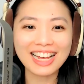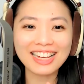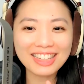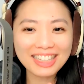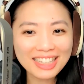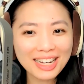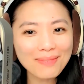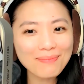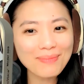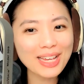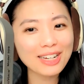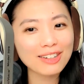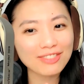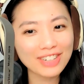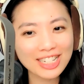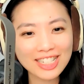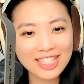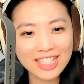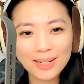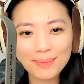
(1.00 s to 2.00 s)
I think I'm being
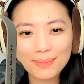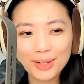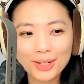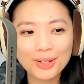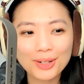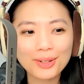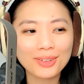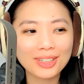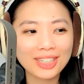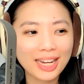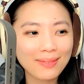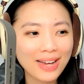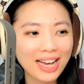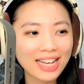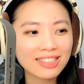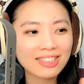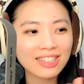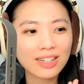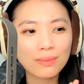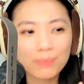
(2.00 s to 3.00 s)
reasonable when I'm
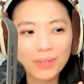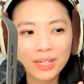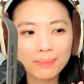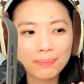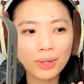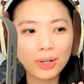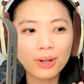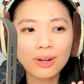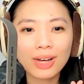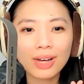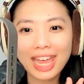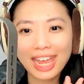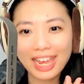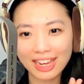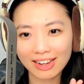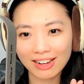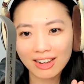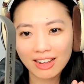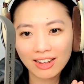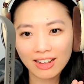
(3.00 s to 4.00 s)
asking people,
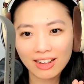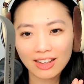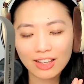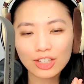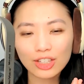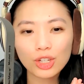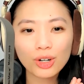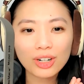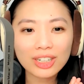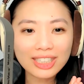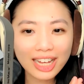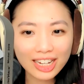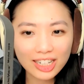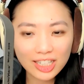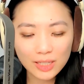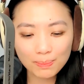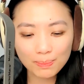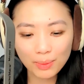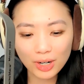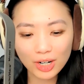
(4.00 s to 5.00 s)
hey, you're an
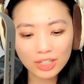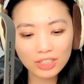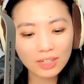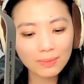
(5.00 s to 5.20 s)
expert.